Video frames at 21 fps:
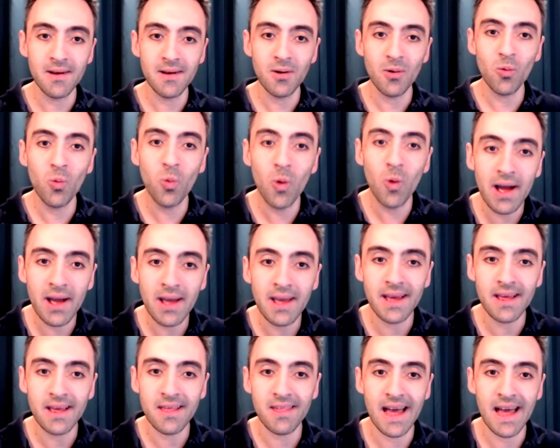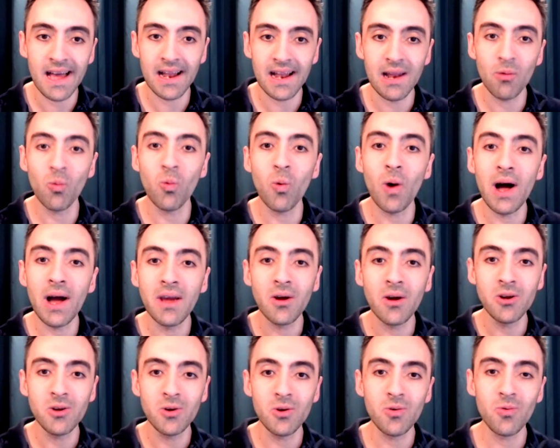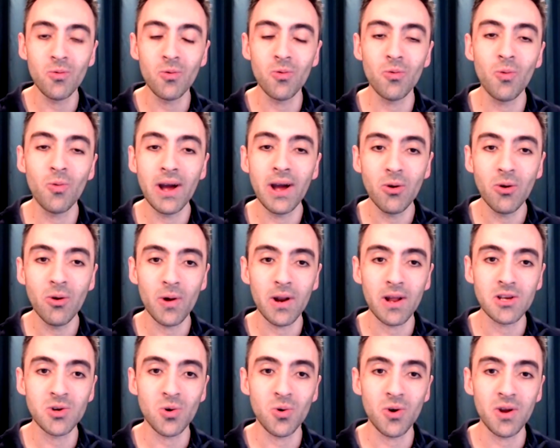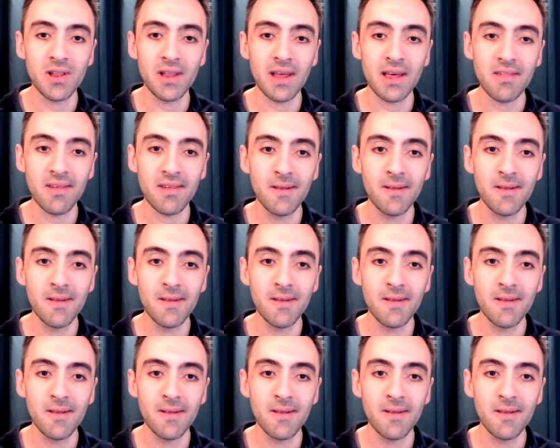Why exactly? Why do you want to join this?